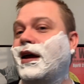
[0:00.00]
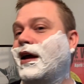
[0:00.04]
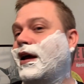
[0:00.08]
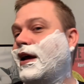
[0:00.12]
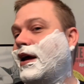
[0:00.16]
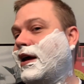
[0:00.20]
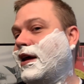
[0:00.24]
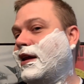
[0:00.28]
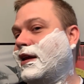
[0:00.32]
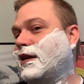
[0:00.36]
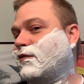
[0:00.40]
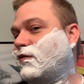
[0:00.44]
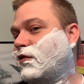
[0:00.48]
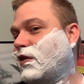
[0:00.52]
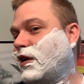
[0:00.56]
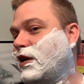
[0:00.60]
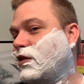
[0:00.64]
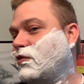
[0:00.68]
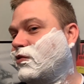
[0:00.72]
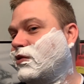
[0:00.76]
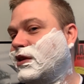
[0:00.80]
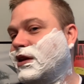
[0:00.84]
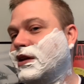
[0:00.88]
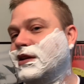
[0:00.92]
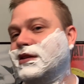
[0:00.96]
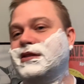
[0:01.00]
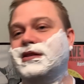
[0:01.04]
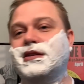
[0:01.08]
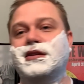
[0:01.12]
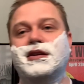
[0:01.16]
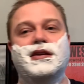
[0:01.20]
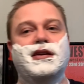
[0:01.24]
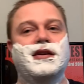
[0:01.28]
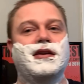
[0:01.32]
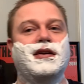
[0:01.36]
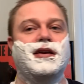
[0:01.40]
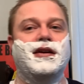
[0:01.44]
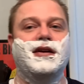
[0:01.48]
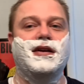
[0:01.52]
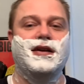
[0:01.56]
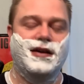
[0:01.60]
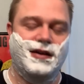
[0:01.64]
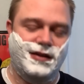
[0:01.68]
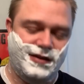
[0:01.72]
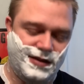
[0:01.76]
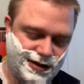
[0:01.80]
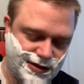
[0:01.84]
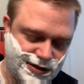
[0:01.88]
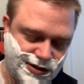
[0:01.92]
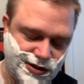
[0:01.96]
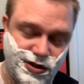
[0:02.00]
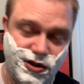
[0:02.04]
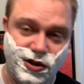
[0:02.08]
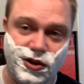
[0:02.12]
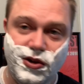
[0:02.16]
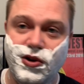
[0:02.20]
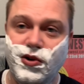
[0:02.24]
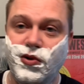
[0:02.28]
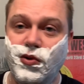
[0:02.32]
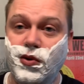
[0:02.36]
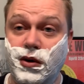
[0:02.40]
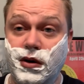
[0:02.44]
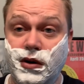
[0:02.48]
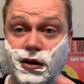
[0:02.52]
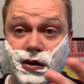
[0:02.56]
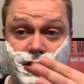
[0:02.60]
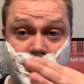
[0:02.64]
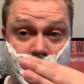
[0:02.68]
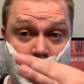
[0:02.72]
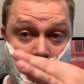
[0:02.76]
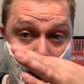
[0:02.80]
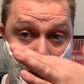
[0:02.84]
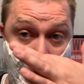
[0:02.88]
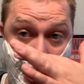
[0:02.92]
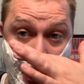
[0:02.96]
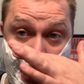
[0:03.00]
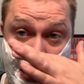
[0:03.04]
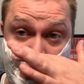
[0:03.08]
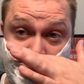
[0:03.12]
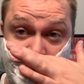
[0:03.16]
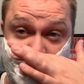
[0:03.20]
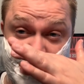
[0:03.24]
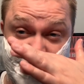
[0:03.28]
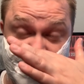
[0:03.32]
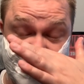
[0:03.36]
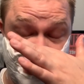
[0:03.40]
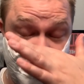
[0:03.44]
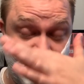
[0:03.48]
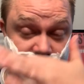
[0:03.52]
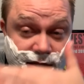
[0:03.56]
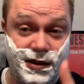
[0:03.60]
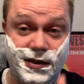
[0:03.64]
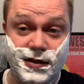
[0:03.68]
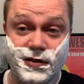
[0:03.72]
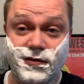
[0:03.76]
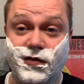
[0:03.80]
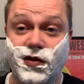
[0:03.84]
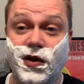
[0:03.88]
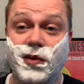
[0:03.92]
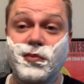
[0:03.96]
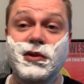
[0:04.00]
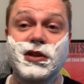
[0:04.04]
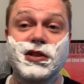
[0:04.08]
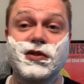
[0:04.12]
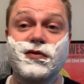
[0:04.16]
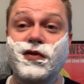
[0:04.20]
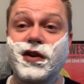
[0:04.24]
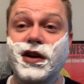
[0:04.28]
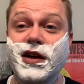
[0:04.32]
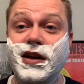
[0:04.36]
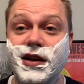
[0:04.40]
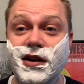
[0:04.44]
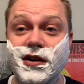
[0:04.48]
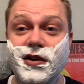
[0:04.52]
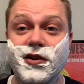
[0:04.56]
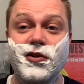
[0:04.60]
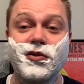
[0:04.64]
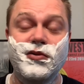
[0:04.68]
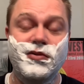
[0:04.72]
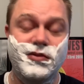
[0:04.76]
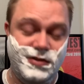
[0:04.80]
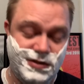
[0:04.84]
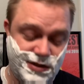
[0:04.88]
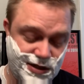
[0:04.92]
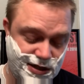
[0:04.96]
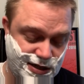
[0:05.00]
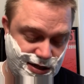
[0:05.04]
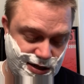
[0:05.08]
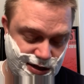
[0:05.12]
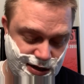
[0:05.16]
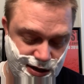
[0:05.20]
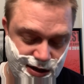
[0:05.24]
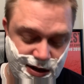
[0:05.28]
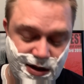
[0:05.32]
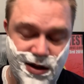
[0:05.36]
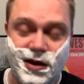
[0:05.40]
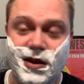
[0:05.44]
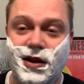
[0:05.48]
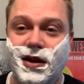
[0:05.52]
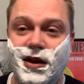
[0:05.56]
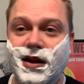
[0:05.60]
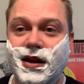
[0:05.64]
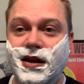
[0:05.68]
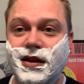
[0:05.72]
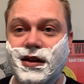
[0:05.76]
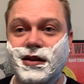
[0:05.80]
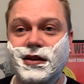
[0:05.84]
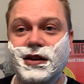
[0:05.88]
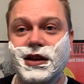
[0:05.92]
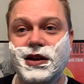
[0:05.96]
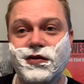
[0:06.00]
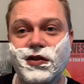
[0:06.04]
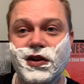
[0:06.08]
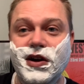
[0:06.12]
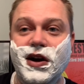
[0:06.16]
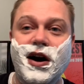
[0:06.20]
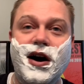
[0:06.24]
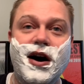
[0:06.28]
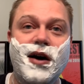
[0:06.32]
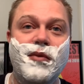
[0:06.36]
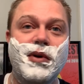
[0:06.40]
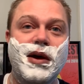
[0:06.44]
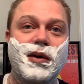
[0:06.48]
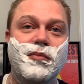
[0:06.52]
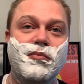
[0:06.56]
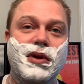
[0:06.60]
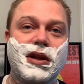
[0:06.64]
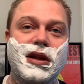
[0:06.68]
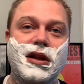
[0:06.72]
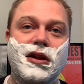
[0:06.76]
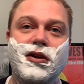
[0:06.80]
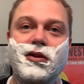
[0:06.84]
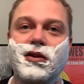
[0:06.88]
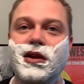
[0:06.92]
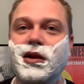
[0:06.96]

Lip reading: And for anyone that's new or gets anything from this video, leave a comment below.